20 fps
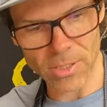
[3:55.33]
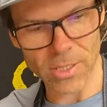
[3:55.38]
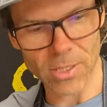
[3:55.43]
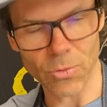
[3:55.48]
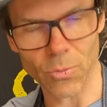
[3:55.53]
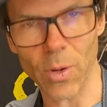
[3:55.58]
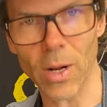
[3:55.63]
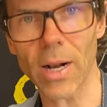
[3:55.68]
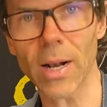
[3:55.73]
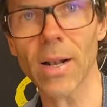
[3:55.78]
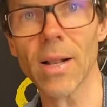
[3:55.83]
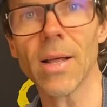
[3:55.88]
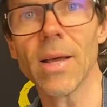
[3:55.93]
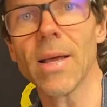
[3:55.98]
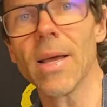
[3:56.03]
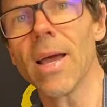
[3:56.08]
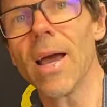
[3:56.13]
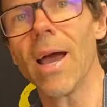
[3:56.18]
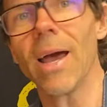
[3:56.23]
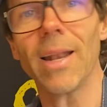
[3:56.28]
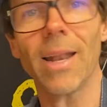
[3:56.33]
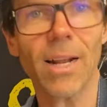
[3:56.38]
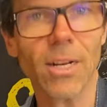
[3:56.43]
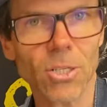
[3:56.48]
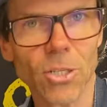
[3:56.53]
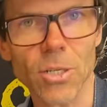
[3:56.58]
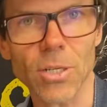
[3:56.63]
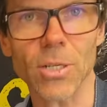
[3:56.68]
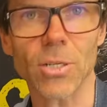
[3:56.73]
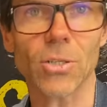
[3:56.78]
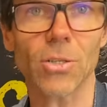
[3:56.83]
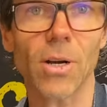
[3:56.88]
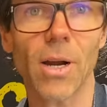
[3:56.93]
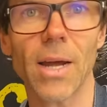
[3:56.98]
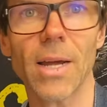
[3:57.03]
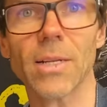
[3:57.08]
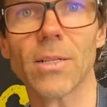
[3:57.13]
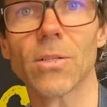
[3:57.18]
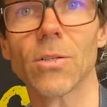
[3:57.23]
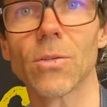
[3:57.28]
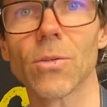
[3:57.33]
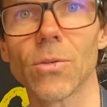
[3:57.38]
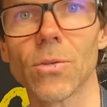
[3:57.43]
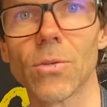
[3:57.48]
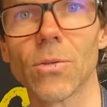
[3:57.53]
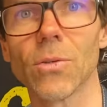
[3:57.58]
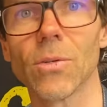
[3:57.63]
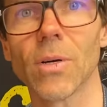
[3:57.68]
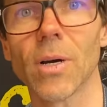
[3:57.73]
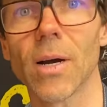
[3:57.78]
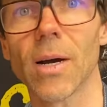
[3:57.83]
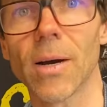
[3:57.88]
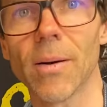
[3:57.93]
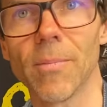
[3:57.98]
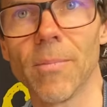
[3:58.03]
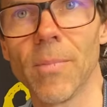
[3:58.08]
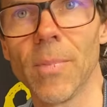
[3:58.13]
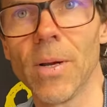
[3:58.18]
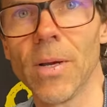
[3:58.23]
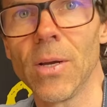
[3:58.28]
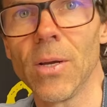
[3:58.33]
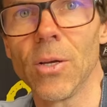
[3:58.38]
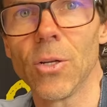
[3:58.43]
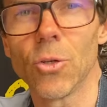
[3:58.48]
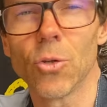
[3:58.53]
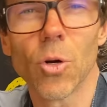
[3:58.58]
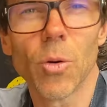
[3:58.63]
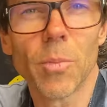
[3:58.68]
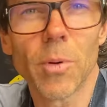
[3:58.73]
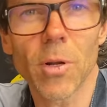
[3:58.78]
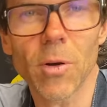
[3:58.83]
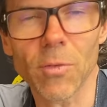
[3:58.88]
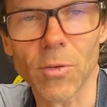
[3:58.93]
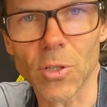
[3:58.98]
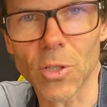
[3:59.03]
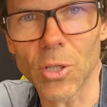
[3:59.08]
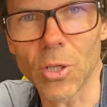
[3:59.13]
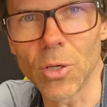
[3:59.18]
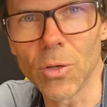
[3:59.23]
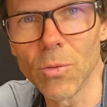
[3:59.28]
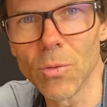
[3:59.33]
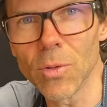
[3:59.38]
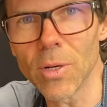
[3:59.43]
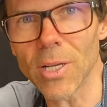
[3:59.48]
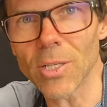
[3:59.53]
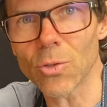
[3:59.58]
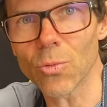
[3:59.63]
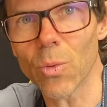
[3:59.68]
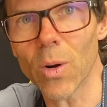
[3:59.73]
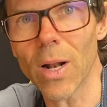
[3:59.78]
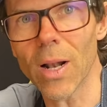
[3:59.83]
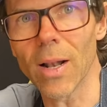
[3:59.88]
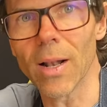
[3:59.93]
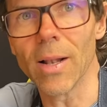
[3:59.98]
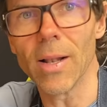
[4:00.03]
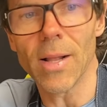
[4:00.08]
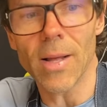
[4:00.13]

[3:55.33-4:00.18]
as well, and actually try to do a bit of a tune as well.